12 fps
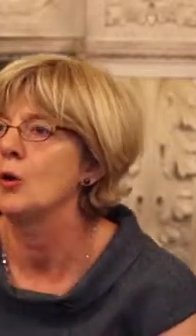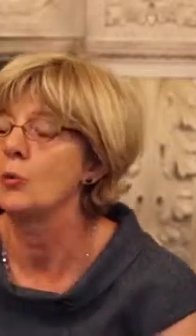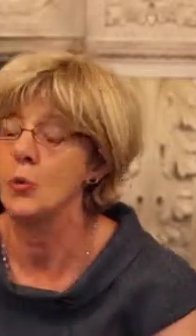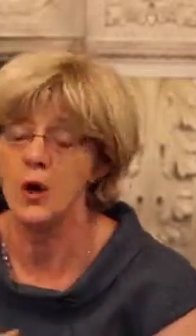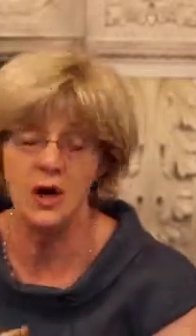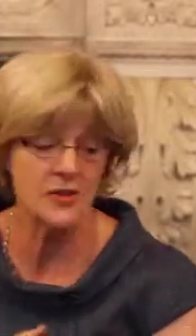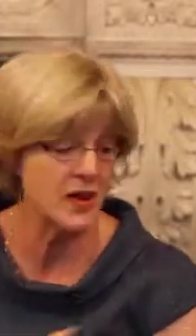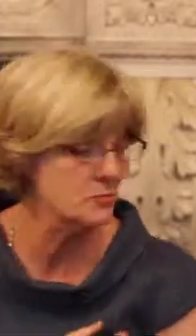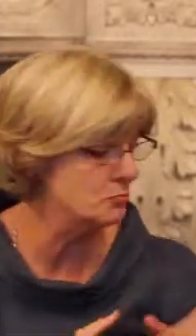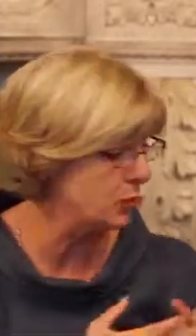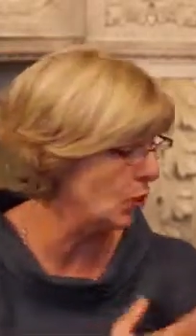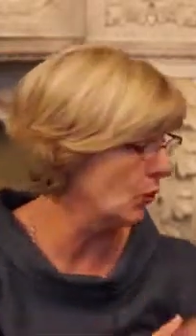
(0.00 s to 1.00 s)
Were they
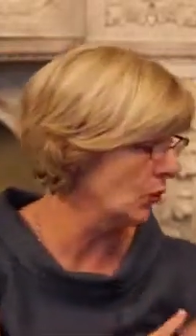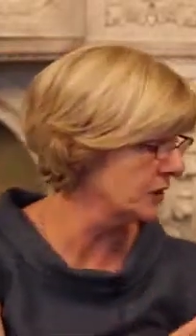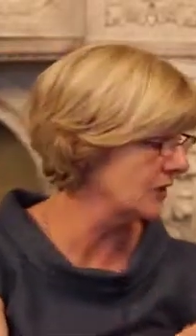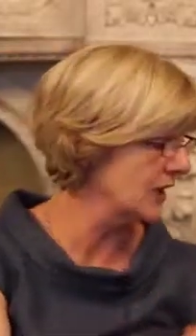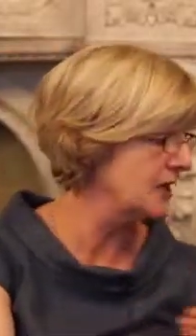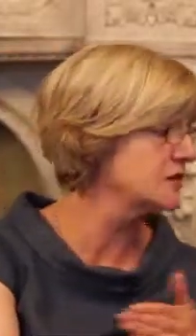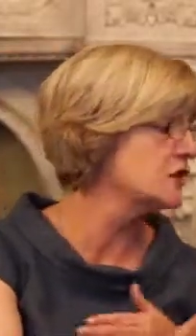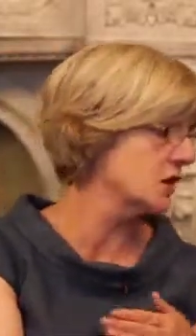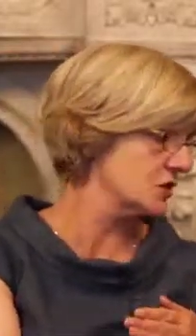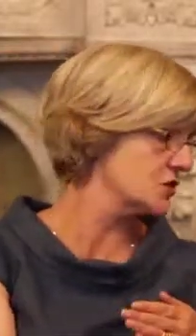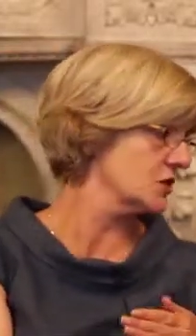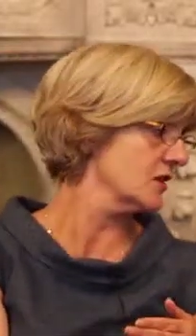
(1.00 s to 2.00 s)
born and
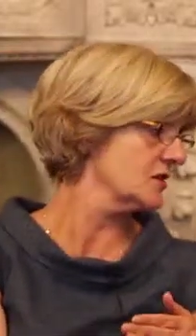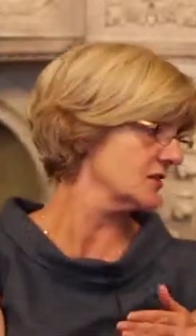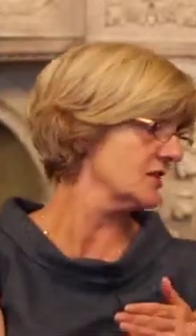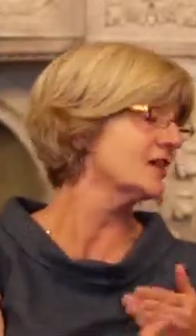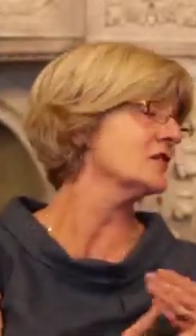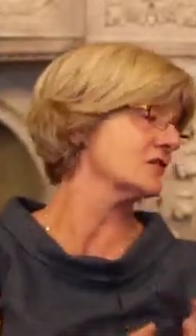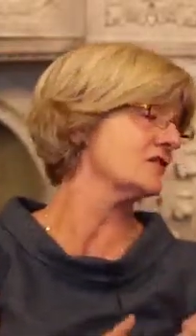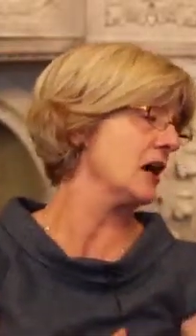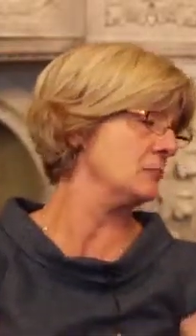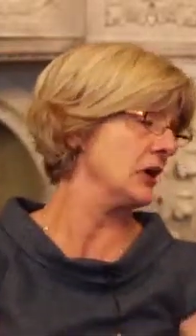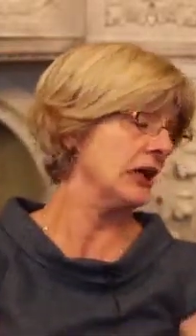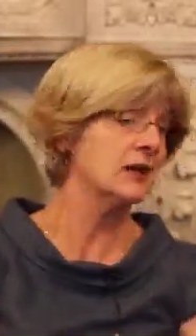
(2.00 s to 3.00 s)
nurtured in the
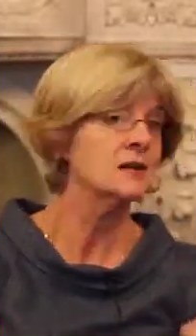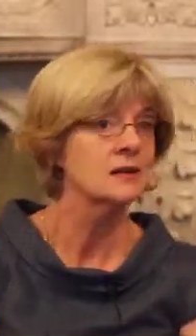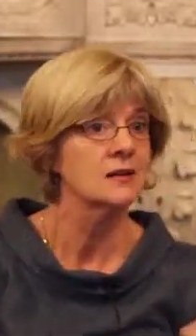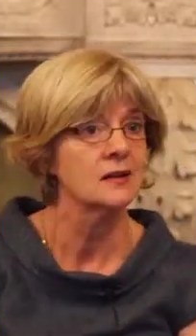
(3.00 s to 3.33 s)
family